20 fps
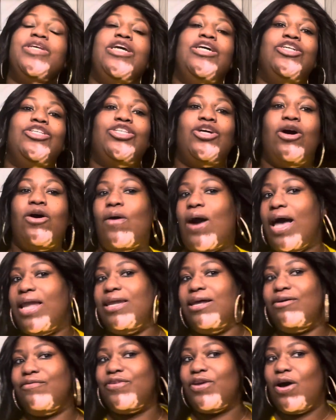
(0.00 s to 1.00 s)
So I
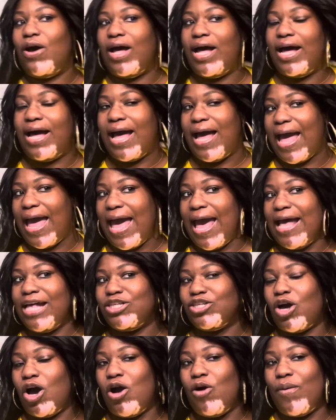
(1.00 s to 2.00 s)
love y'all. As
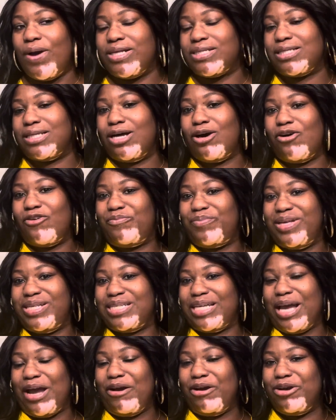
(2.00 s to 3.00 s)
always, love, peace,
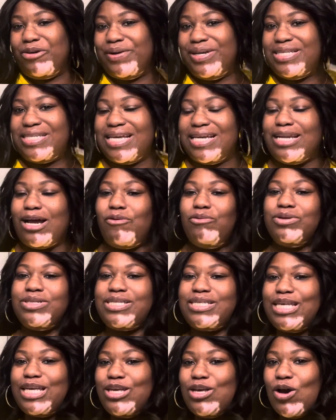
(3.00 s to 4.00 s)
and hair grease. And I will
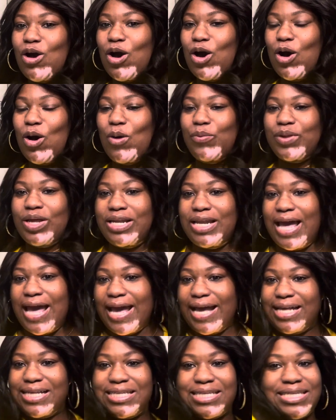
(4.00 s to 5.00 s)
see y'all on the
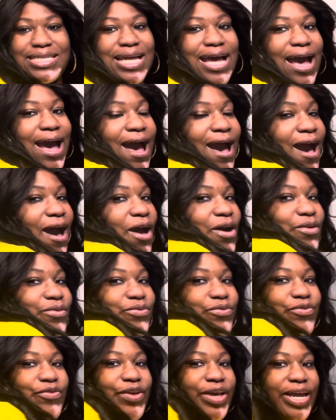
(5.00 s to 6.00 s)
next
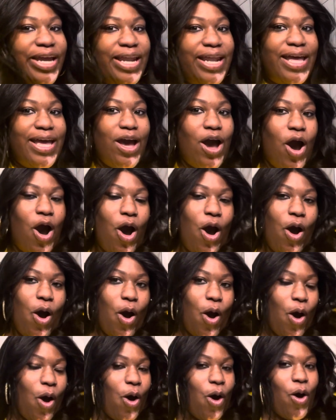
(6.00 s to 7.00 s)

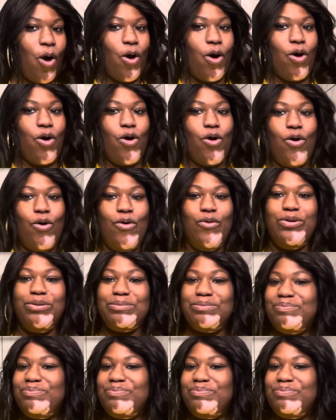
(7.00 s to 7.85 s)
video.